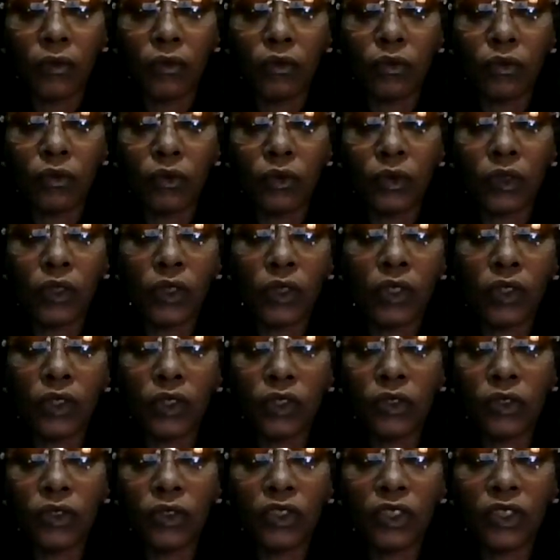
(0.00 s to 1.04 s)
in your
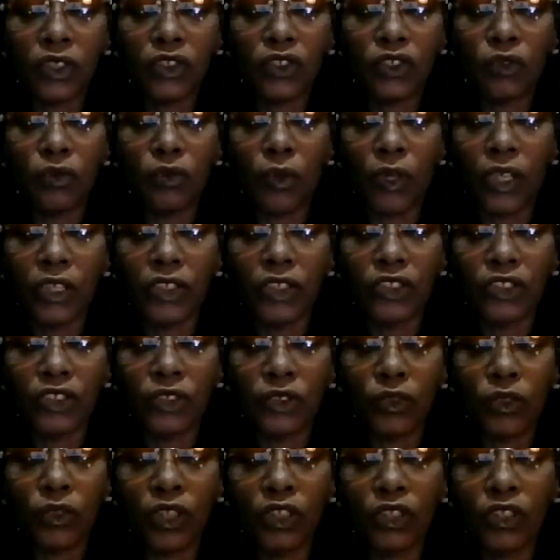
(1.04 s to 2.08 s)
situation or in
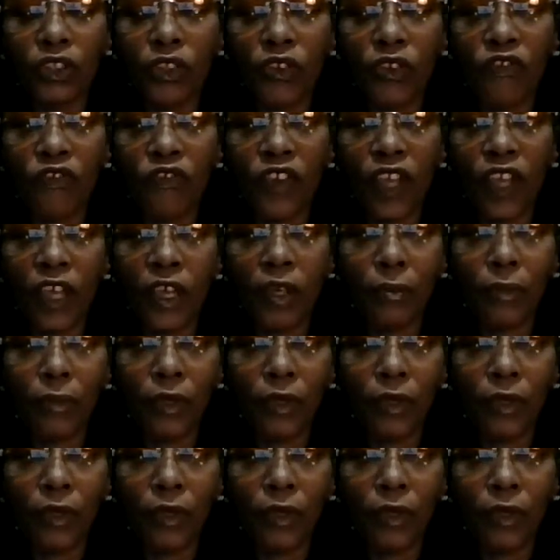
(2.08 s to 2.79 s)
your family